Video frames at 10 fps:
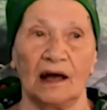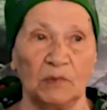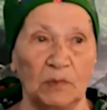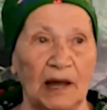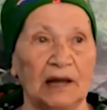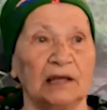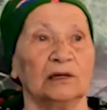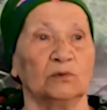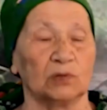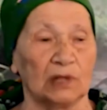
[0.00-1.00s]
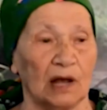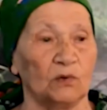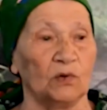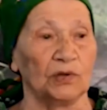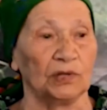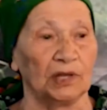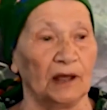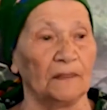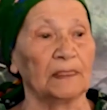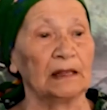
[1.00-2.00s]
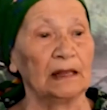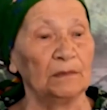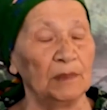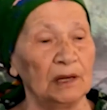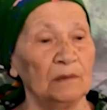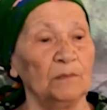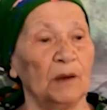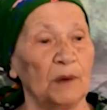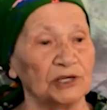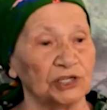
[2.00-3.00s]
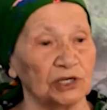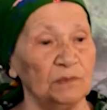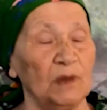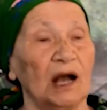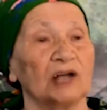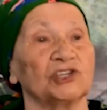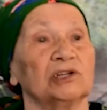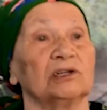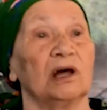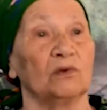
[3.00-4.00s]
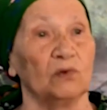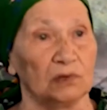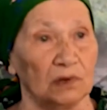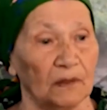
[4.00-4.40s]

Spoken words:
My late mother collected grass, boiled it, cooked it.